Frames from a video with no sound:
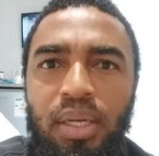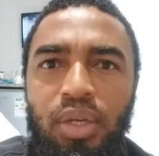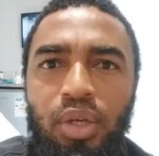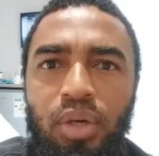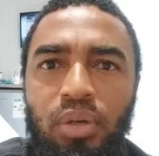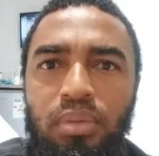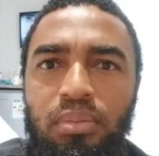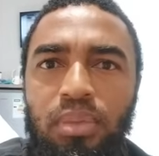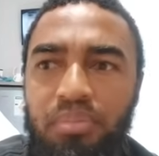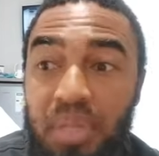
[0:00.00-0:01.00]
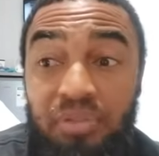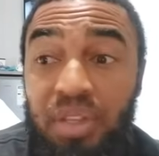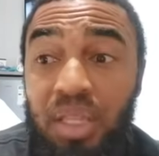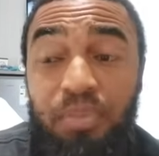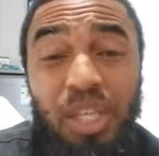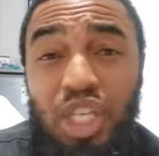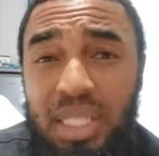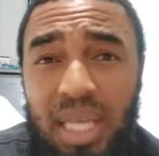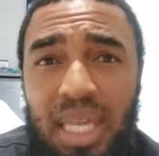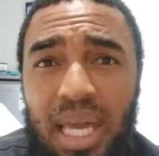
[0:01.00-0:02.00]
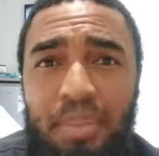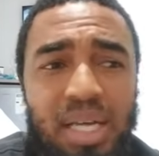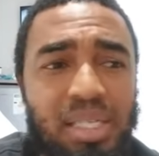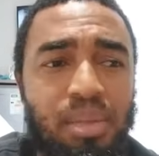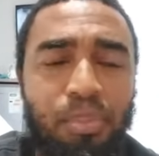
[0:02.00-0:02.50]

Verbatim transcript: you know, even the, the Shisanyamas, the